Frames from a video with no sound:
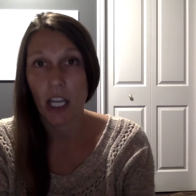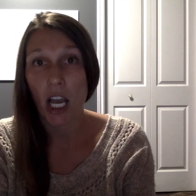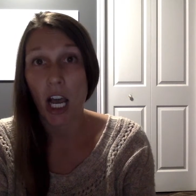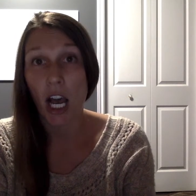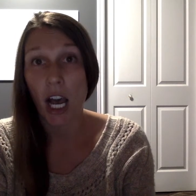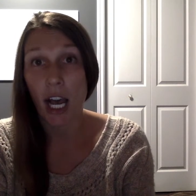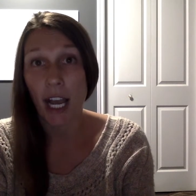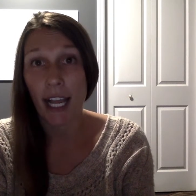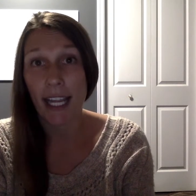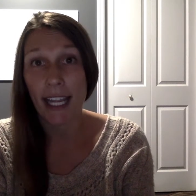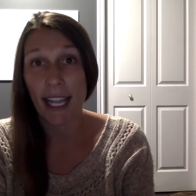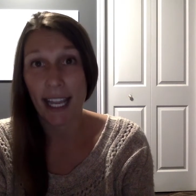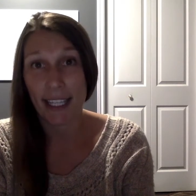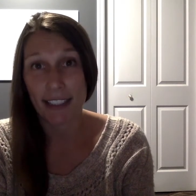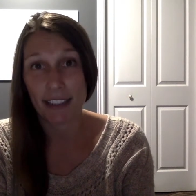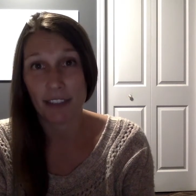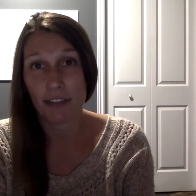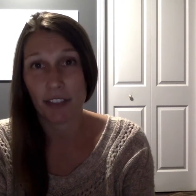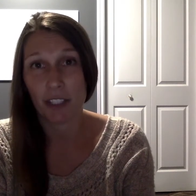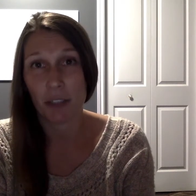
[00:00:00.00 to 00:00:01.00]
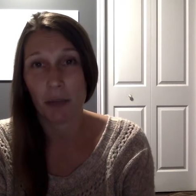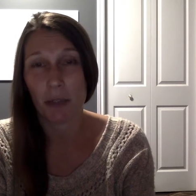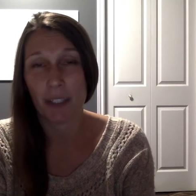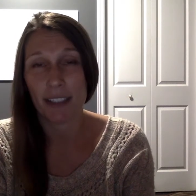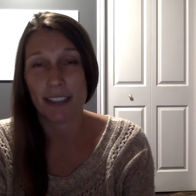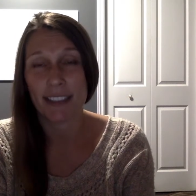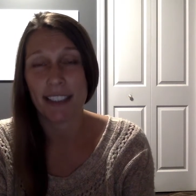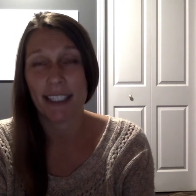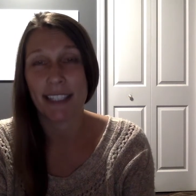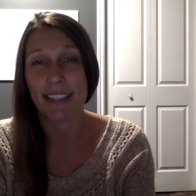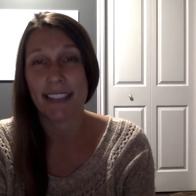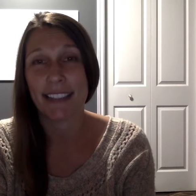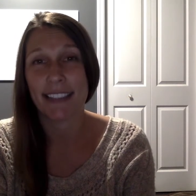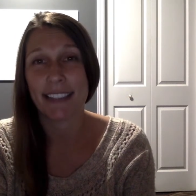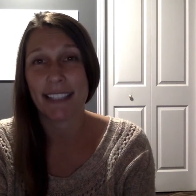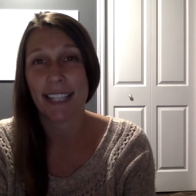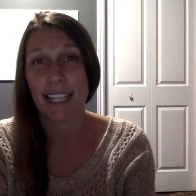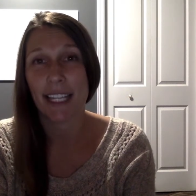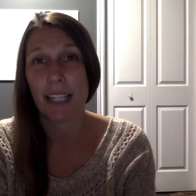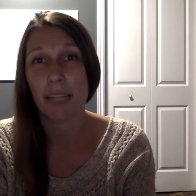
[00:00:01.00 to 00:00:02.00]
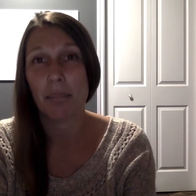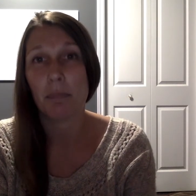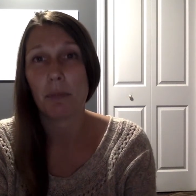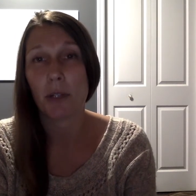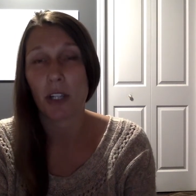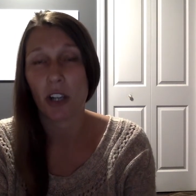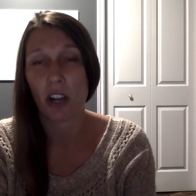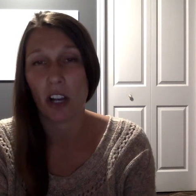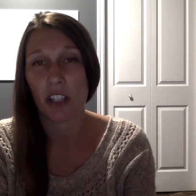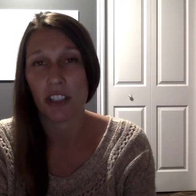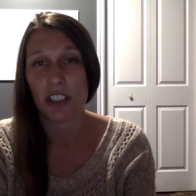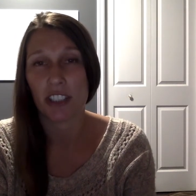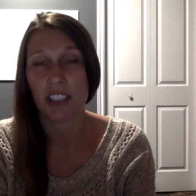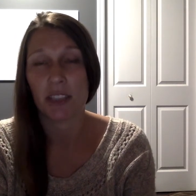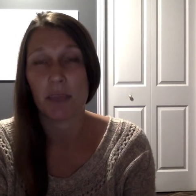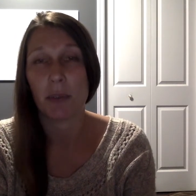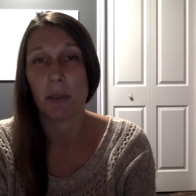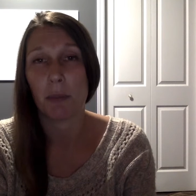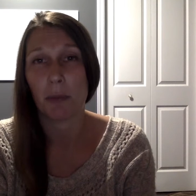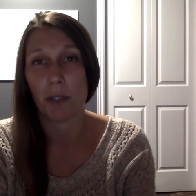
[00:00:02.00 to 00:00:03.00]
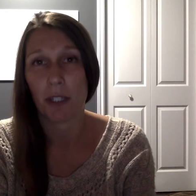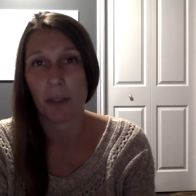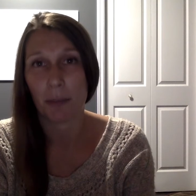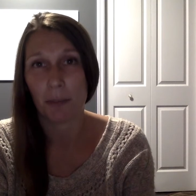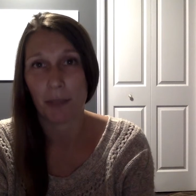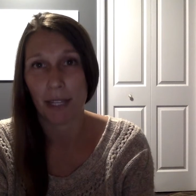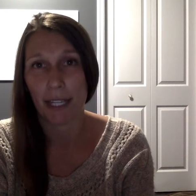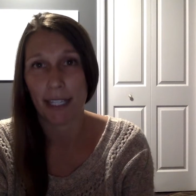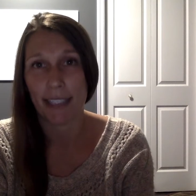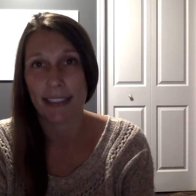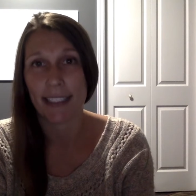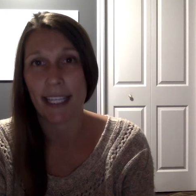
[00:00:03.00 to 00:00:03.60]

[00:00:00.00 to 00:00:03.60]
I had to request that the same precautions be put in place